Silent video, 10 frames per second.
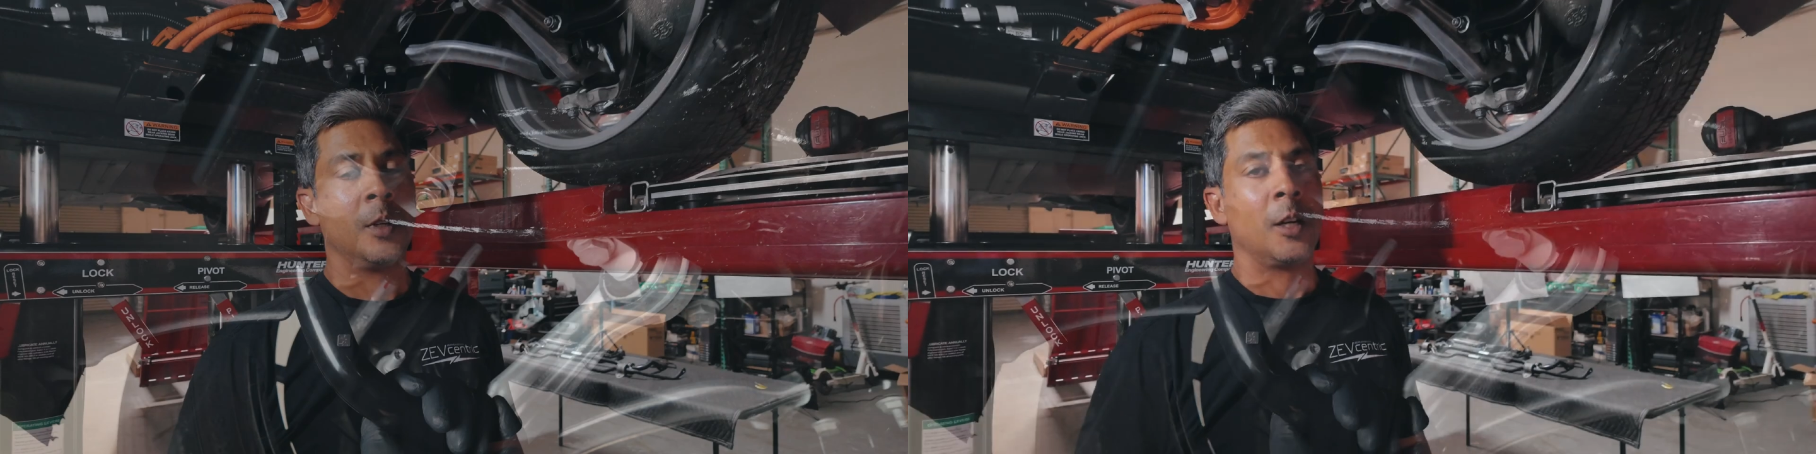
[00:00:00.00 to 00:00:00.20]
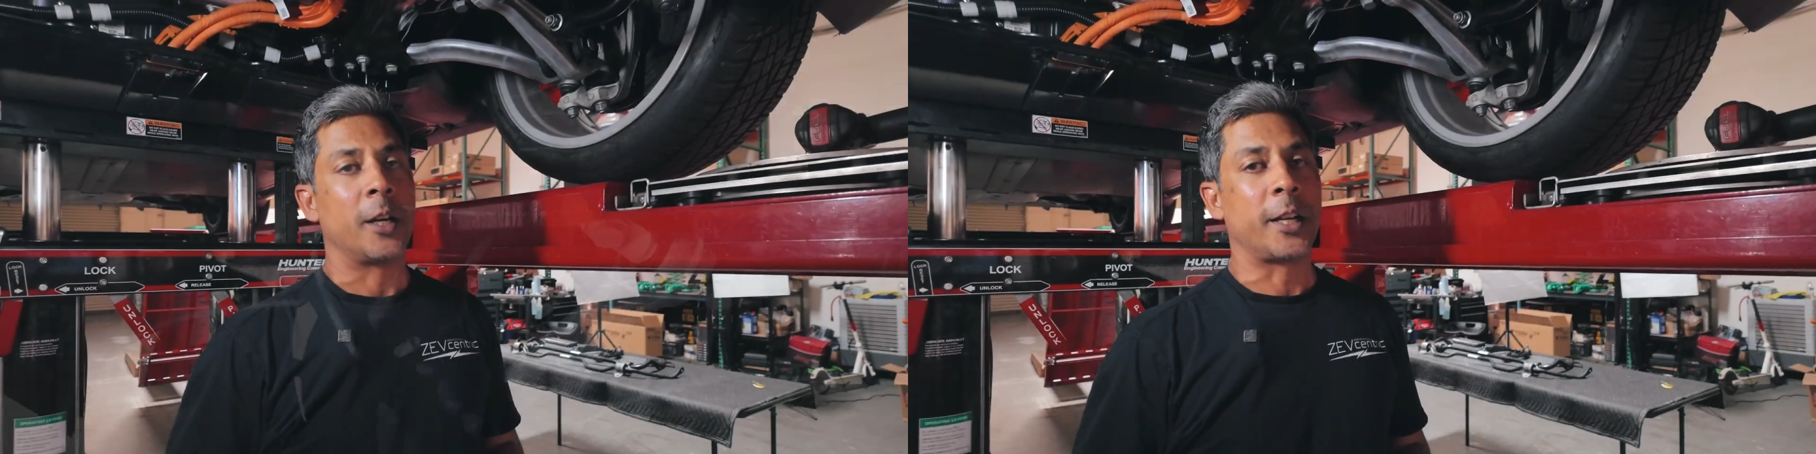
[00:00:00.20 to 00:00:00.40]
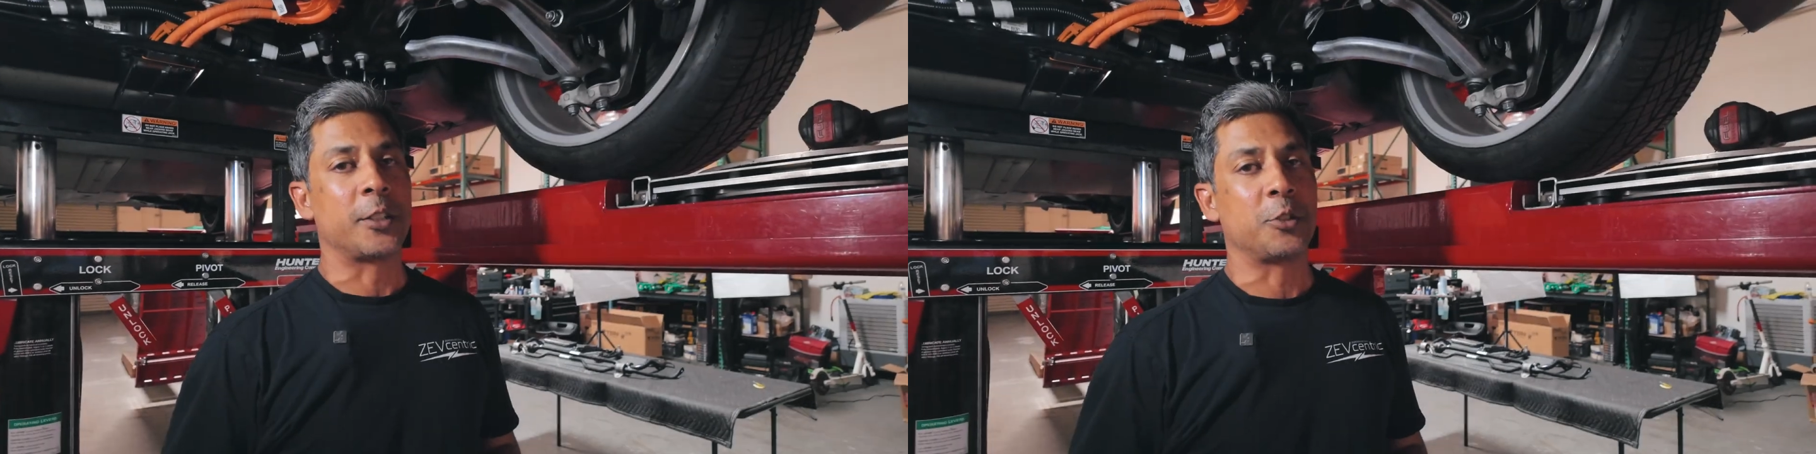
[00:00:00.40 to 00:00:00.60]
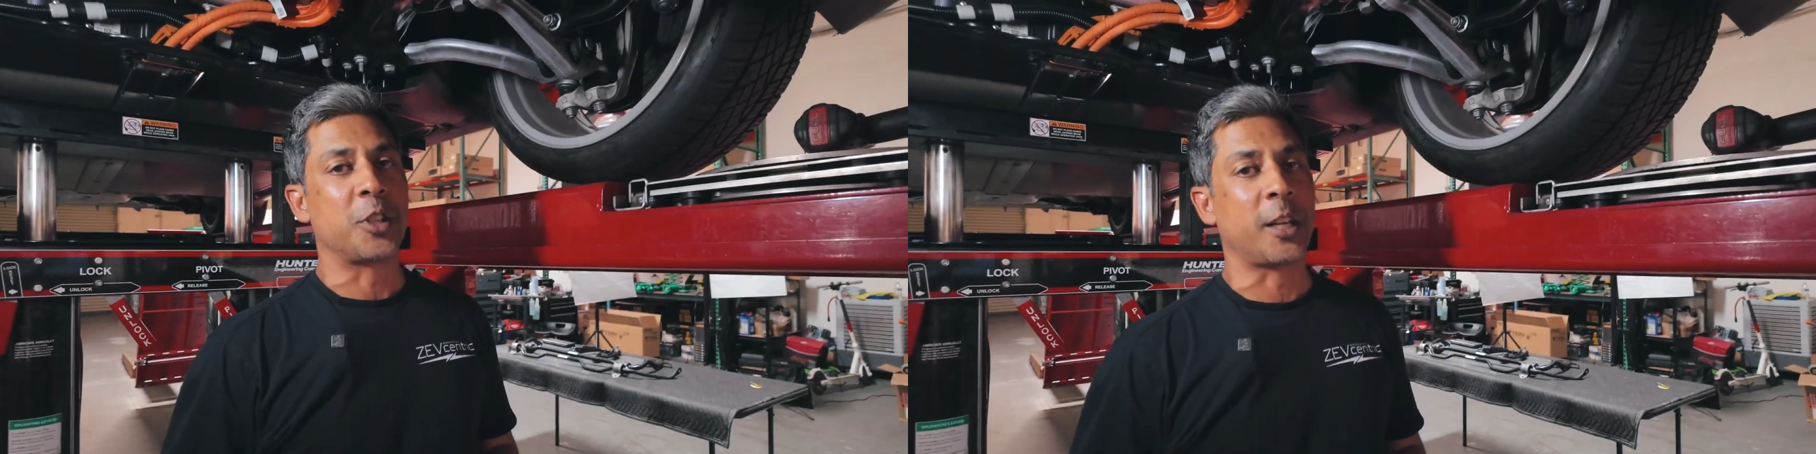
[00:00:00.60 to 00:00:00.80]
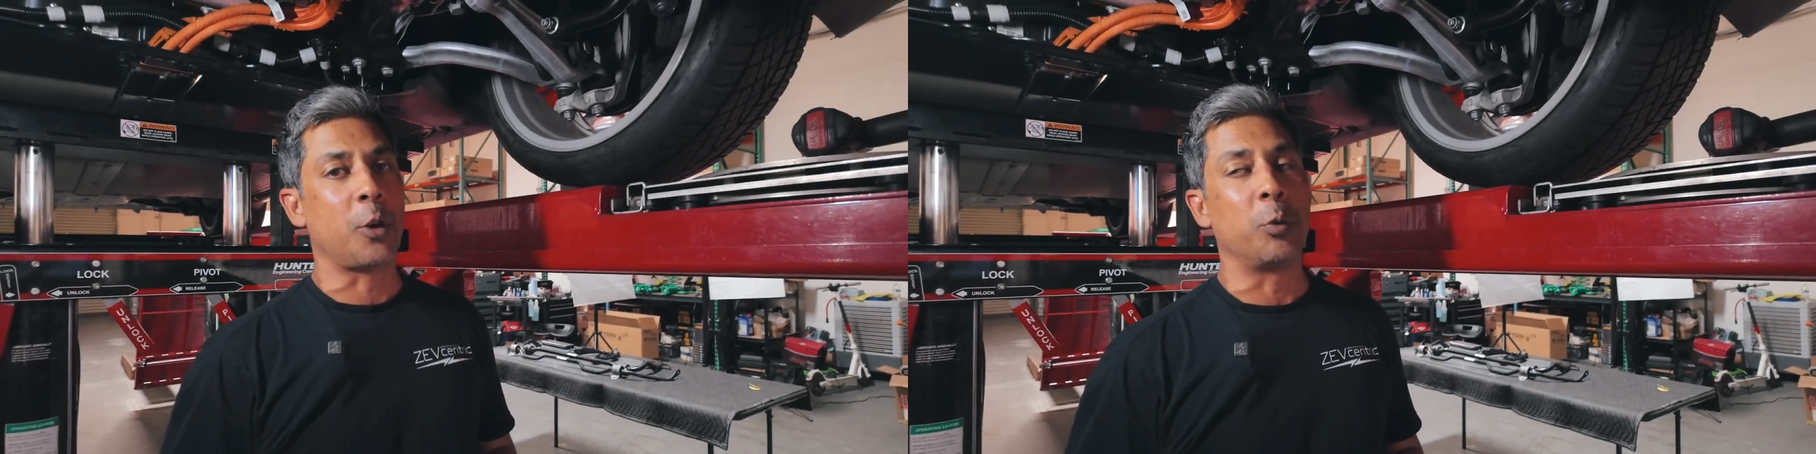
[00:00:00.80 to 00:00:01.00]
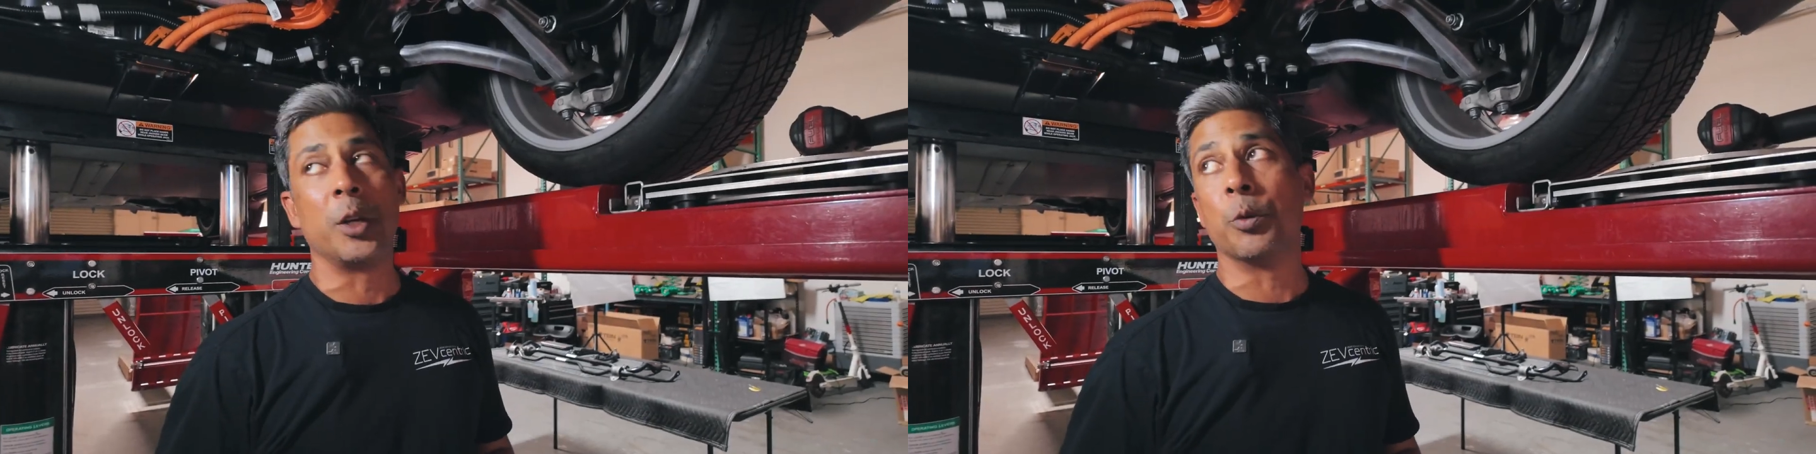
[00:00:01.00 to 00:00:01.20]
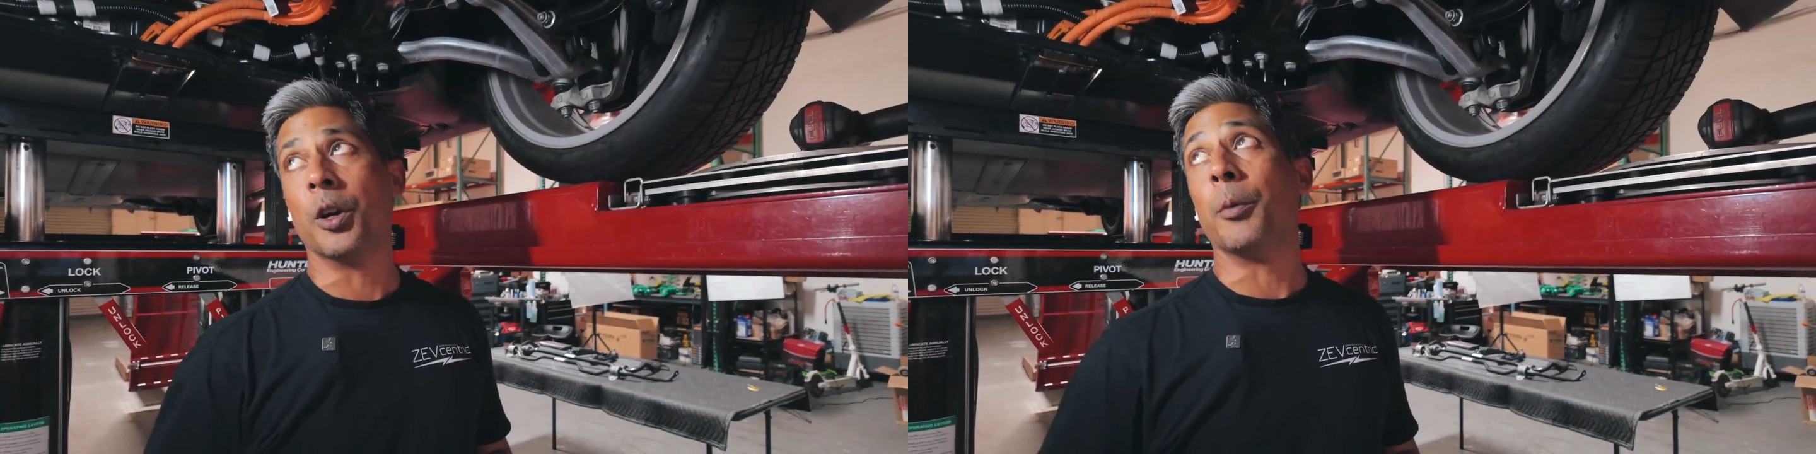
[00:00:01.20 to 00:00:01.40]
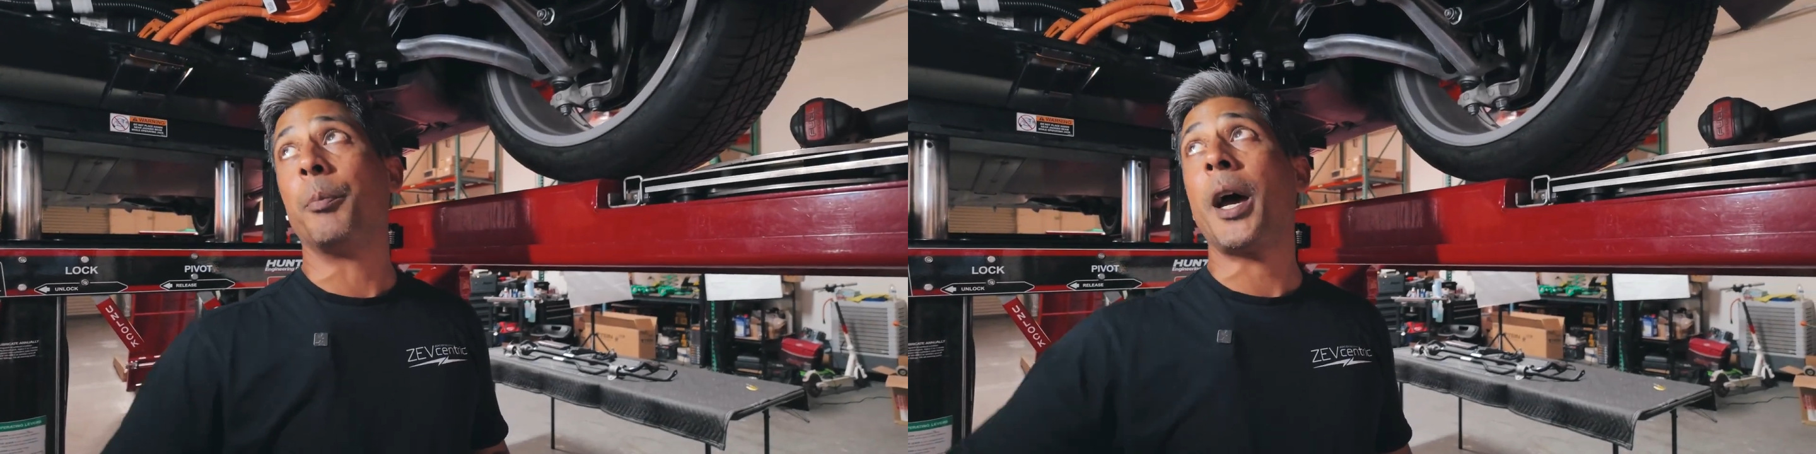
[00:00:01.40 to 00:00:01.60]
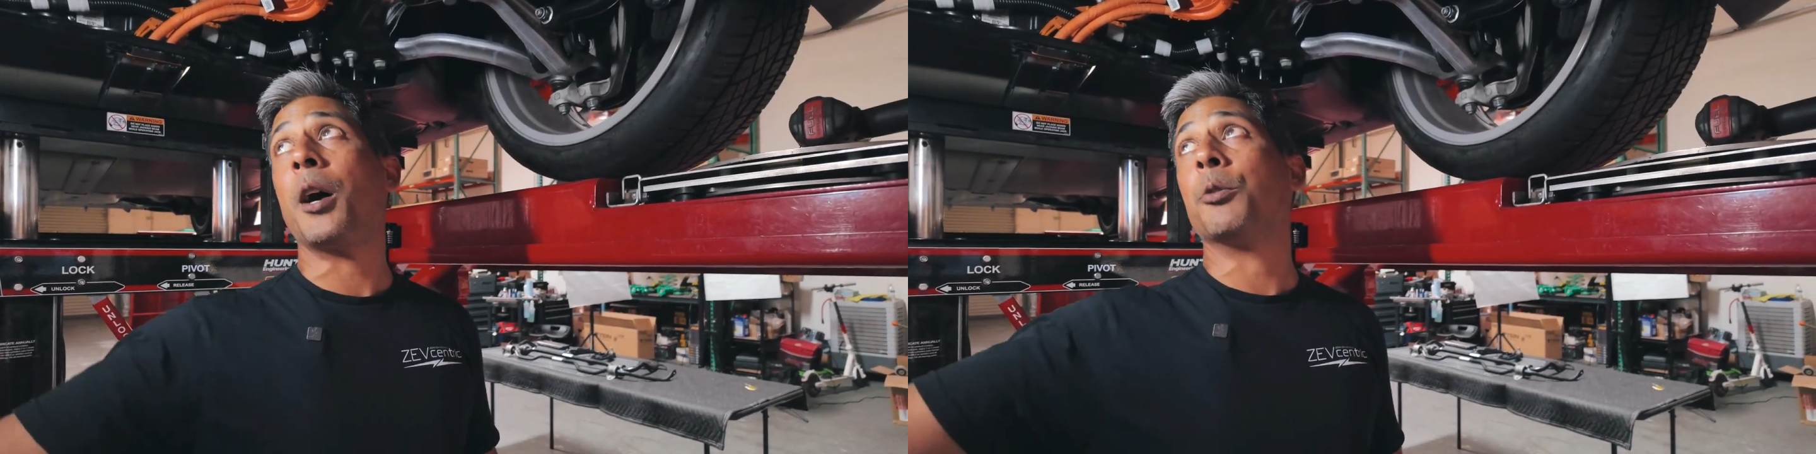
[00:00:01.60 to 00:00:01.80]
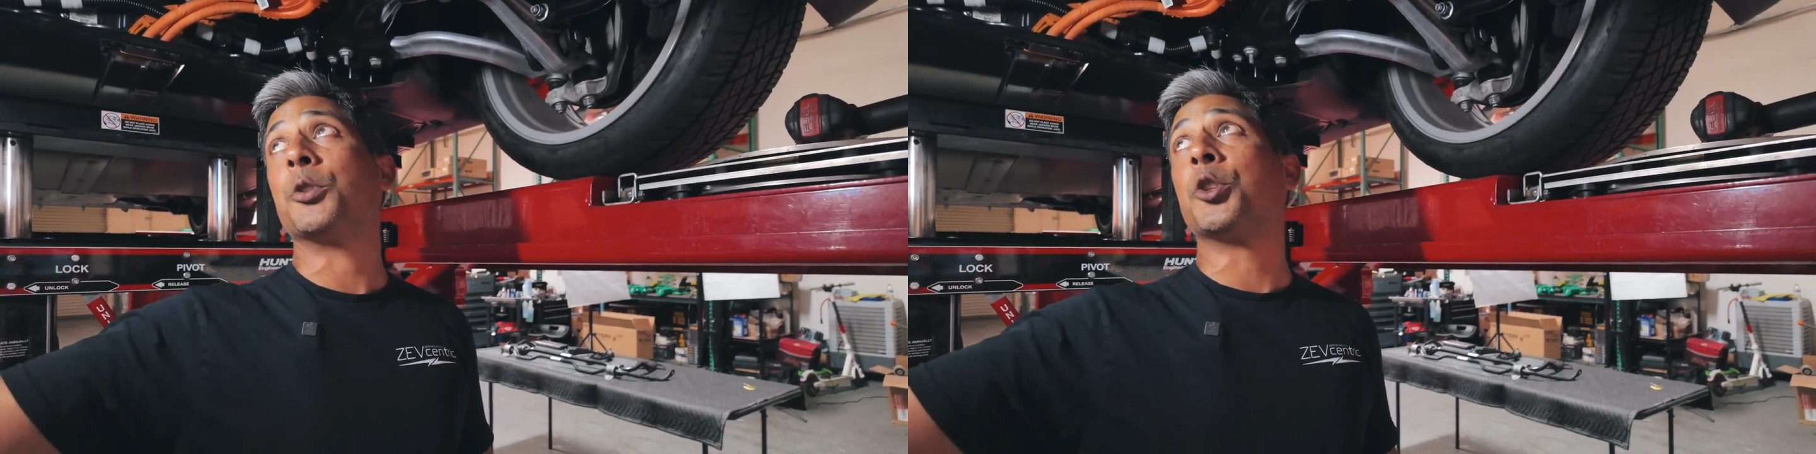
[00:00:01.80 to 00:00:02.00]
All right, guys, so check it out. We were
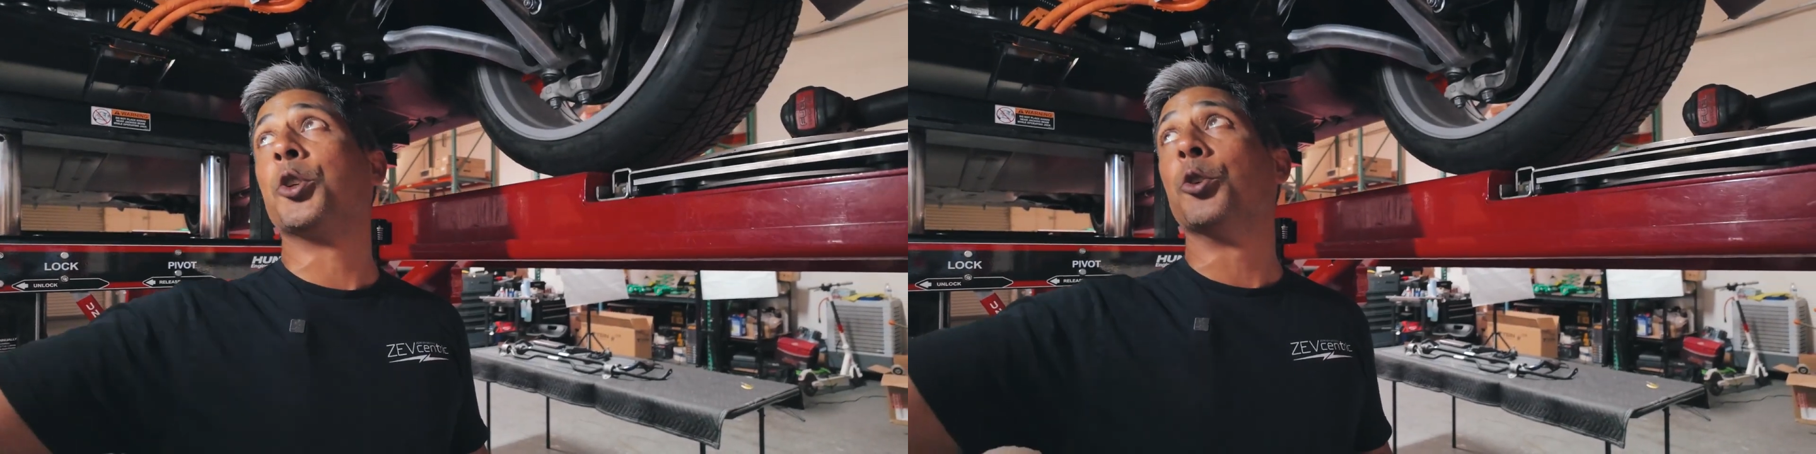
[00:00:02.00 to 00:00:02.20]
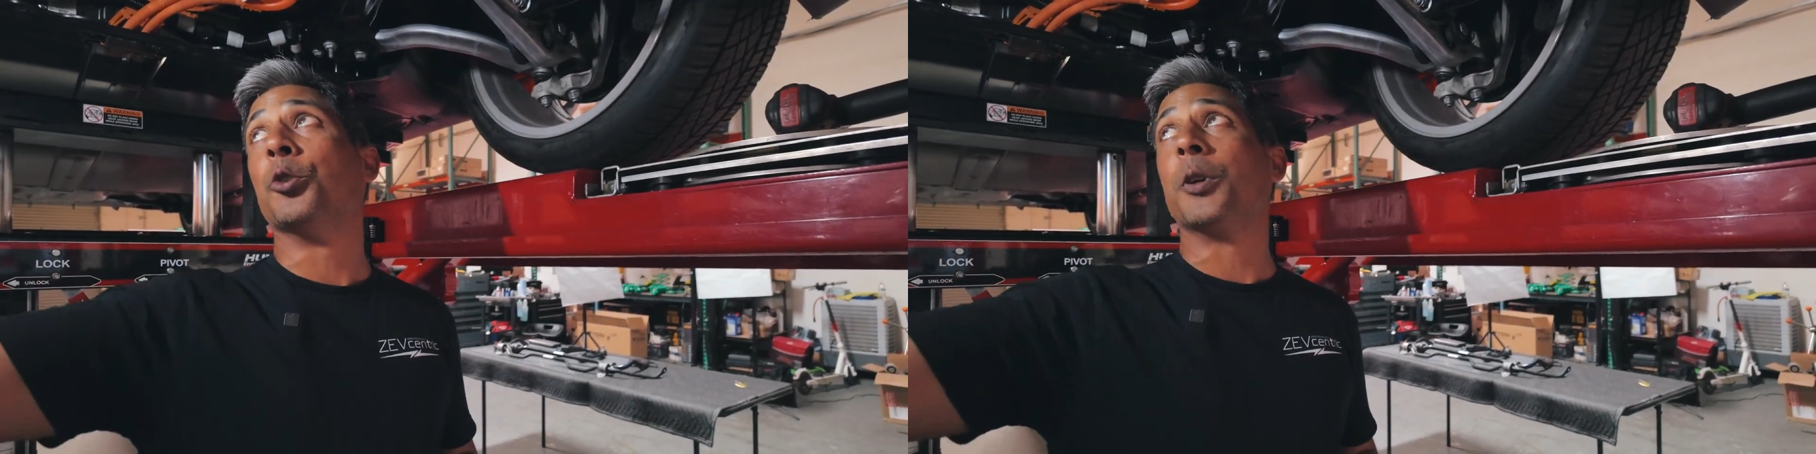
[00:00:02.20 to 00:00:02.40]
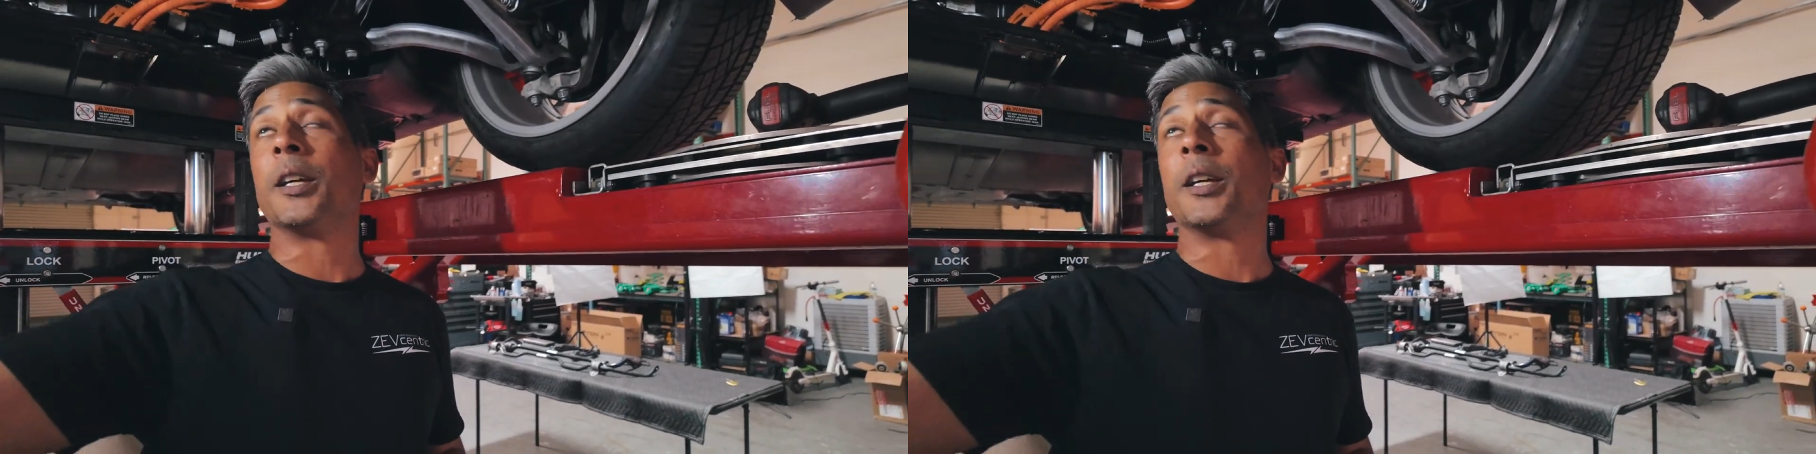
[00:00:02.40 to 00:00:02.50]
about to